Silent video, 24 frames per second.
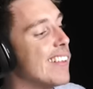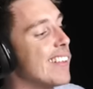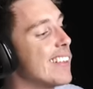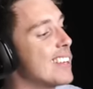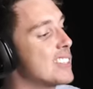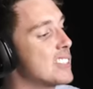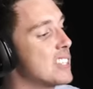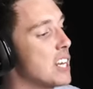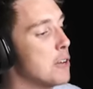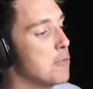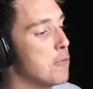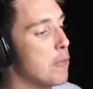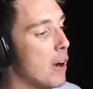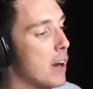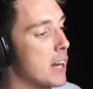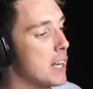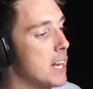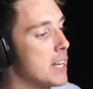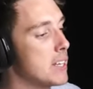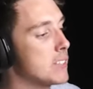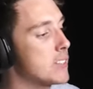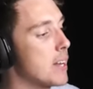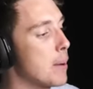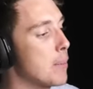Let's see if I can
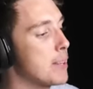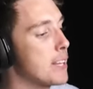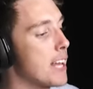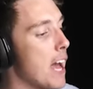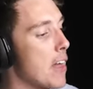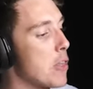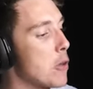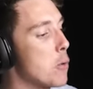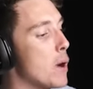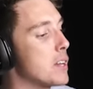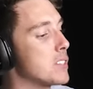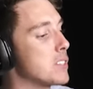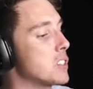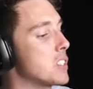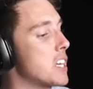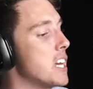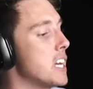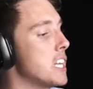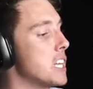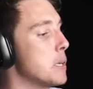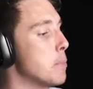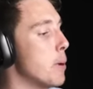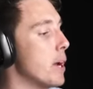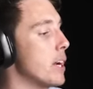hit some of the other ones.
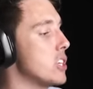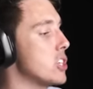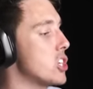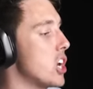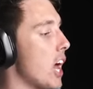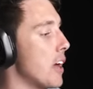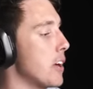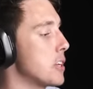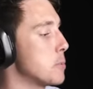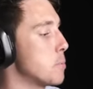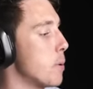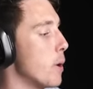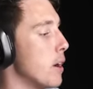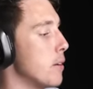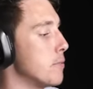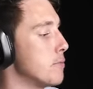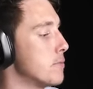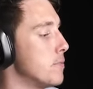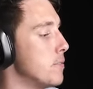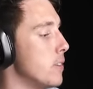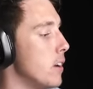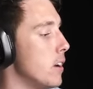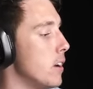King of the body challenge, bruv.